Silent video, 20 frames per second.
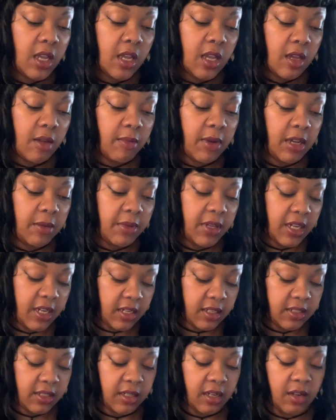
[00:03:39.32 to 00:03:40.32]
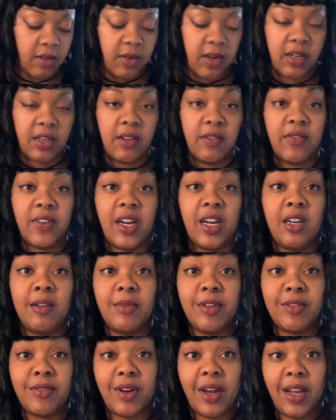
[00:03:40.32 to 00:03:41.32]
It might be a hostile work
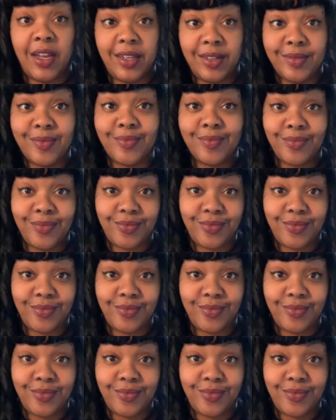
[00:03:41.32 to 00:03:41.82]
environment, right?